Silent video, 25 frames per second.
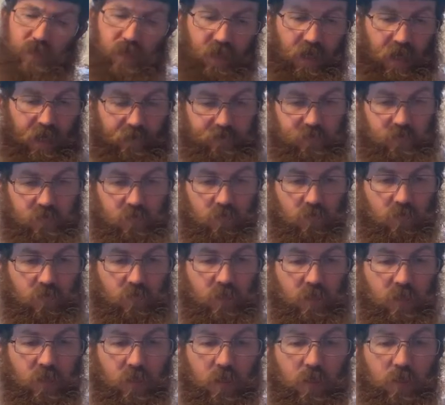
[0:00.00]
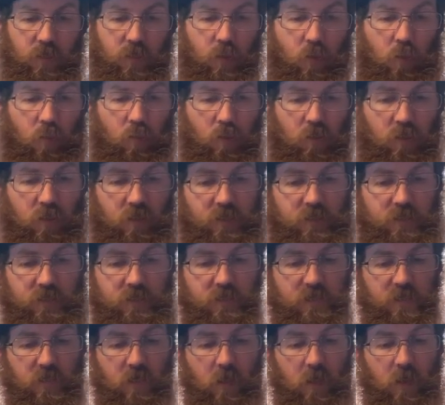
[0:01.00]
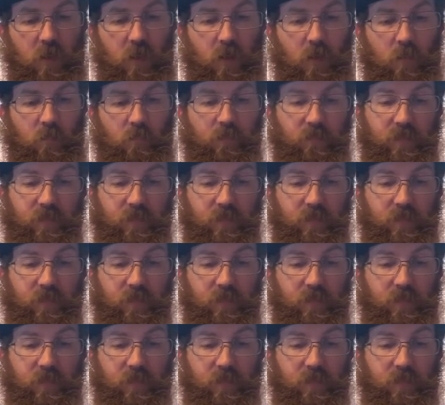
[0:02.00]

like, absolutely, no worries. Now